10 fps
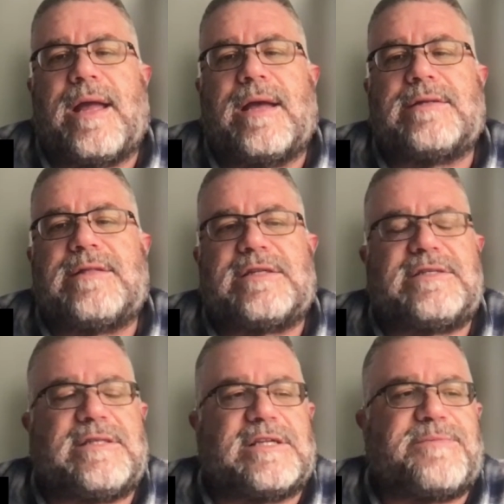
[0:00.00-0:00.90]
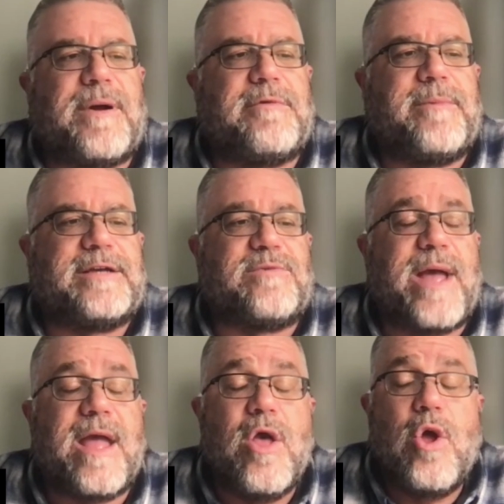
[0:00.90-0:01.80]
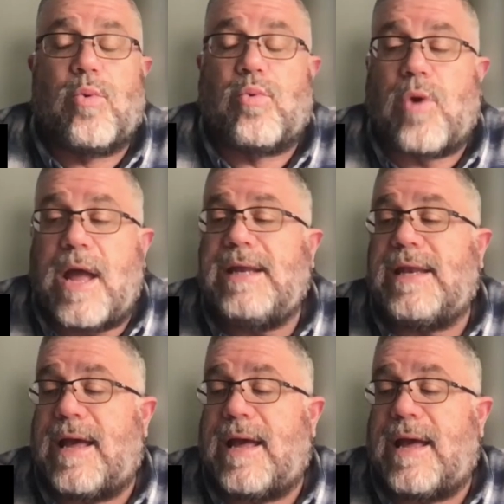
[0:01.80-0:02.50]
right? That's probably the best way. Right